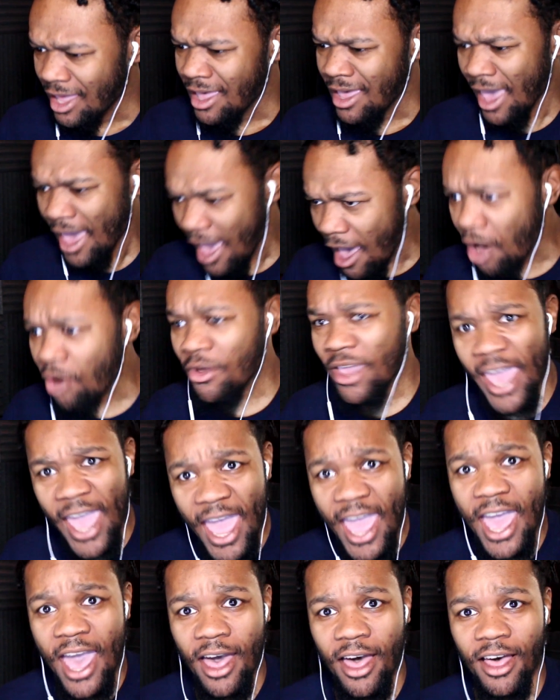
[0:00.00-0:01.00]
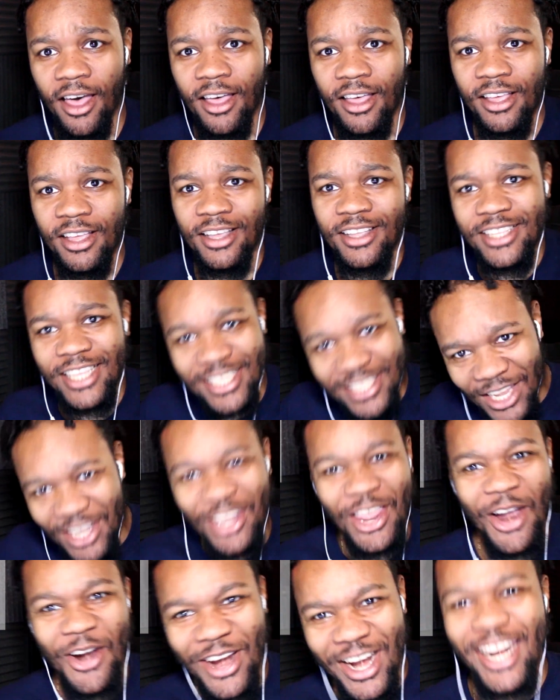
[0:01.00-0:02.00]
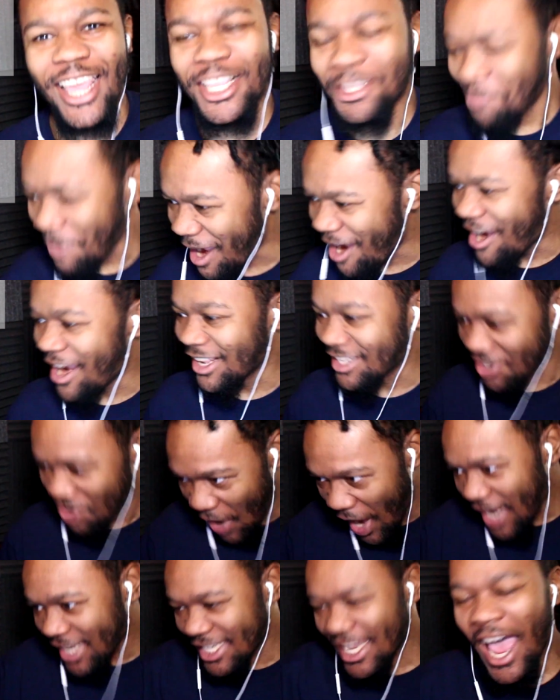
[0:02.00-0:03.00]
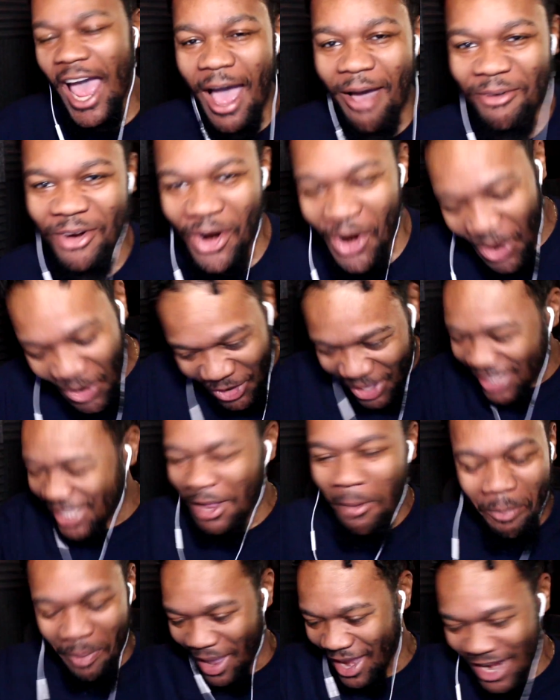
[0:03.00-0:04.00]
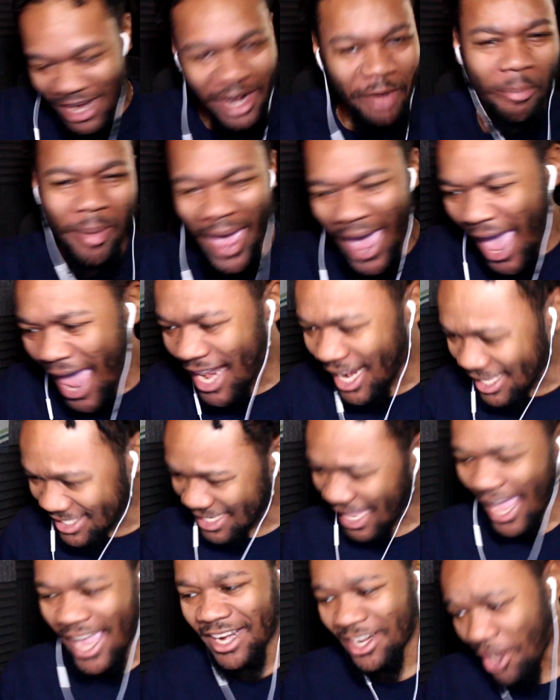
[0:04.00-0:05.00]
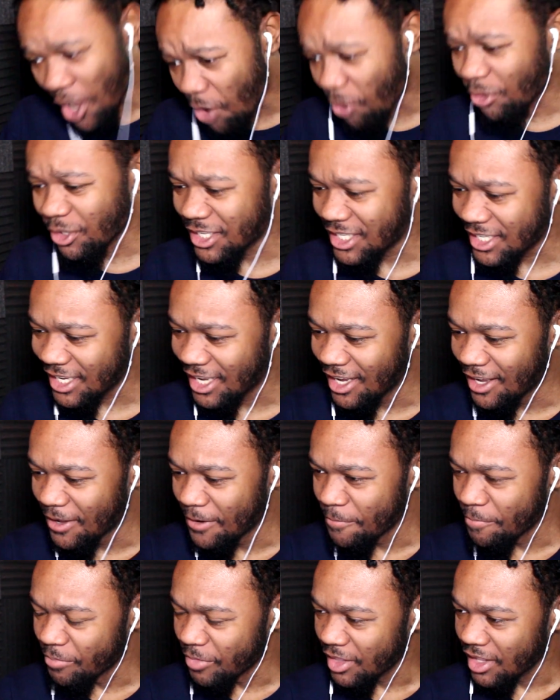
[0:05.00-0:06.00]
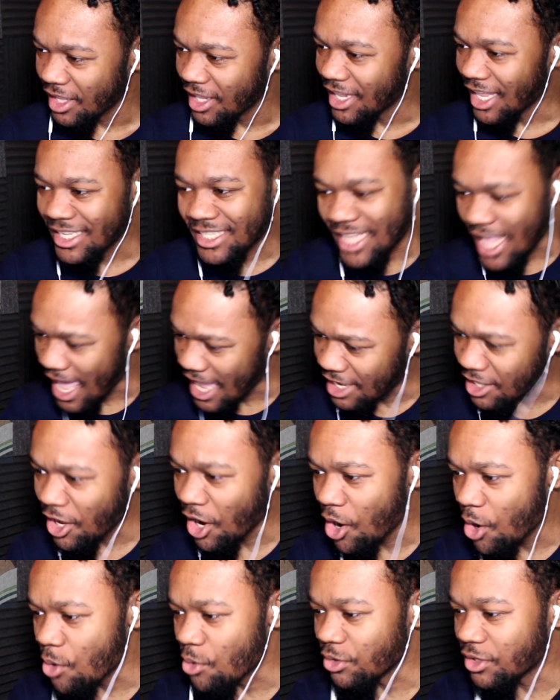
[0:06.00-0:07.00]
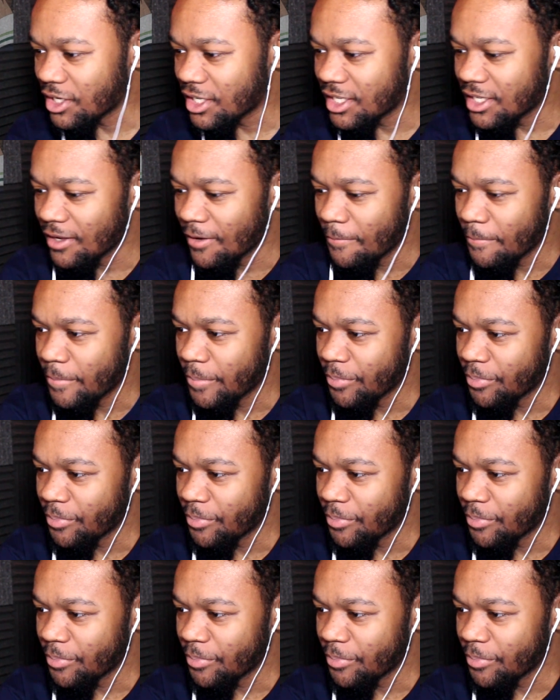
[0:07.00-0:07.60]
Hell yeah. This is a learning experience. Great job, girl. Get the pen and the pad. Let's take notes. Let's take notes.